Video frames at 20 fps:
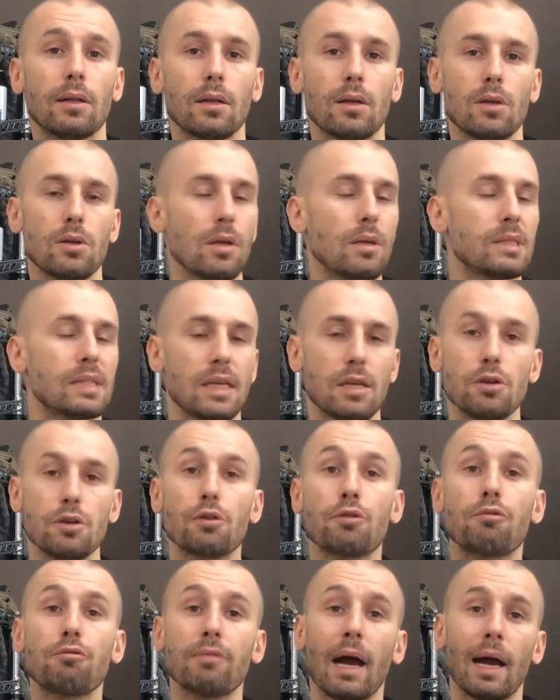You don't say
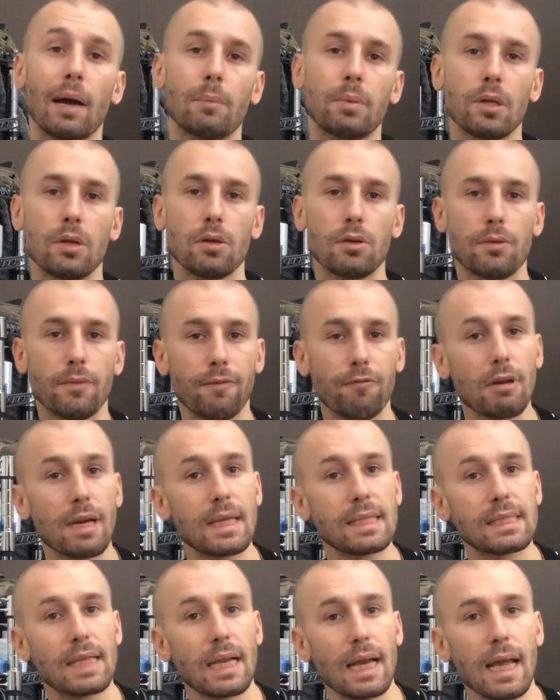you grabbed, you
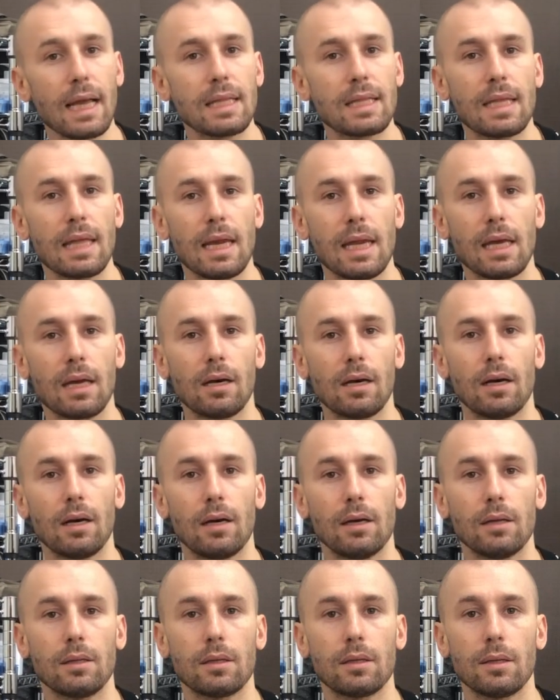freely selected any
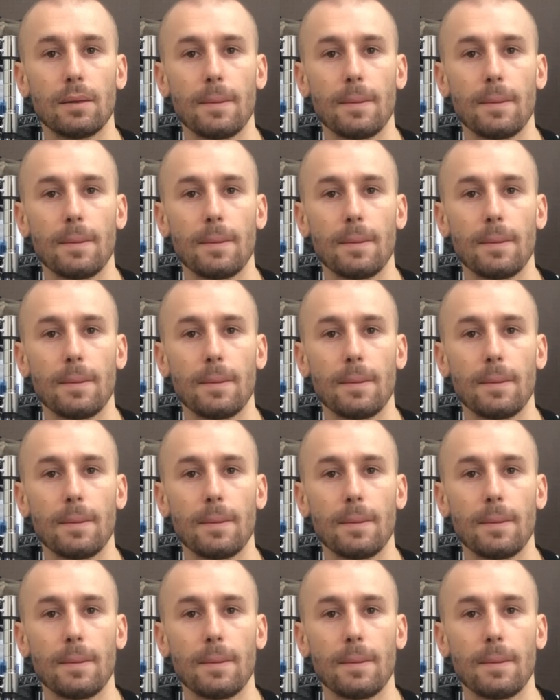card.